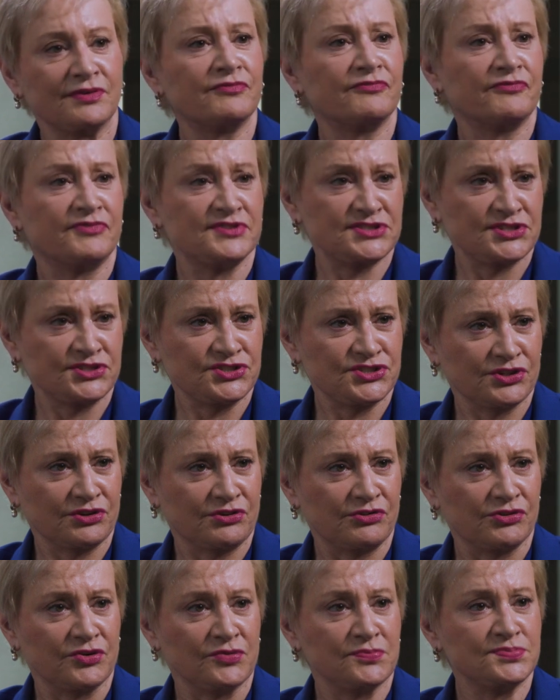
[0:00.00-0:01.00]
physician
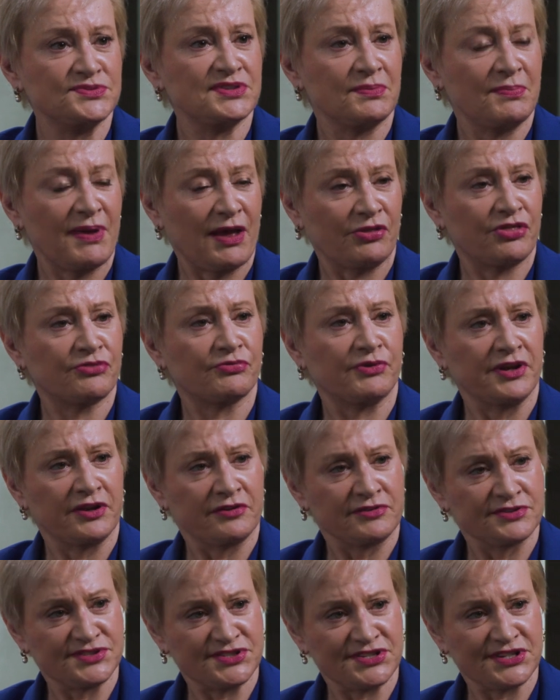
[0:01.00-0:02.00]
groups, about
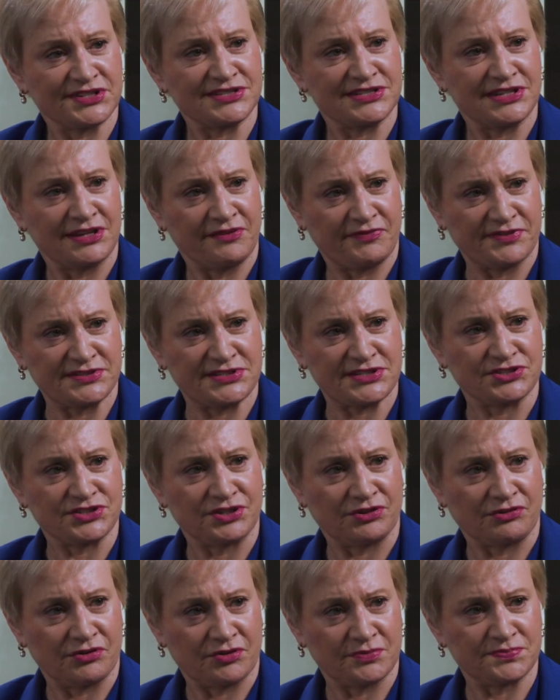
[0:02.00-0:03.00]
360
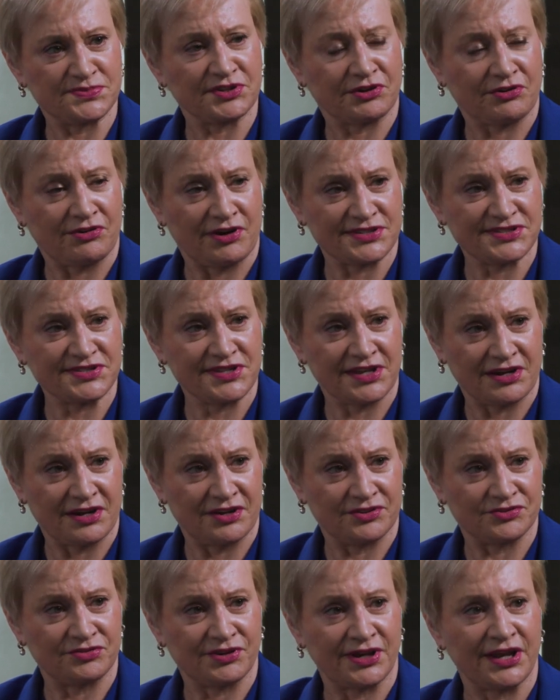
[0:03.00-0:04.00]
physician groups across the
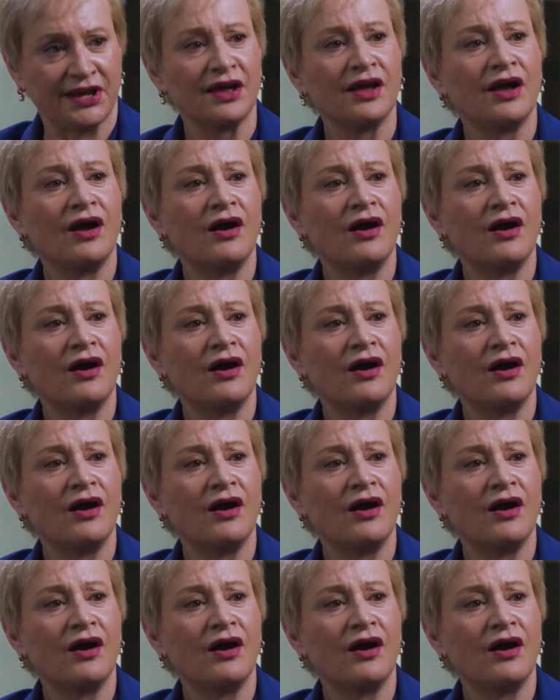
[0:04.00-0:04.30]
country,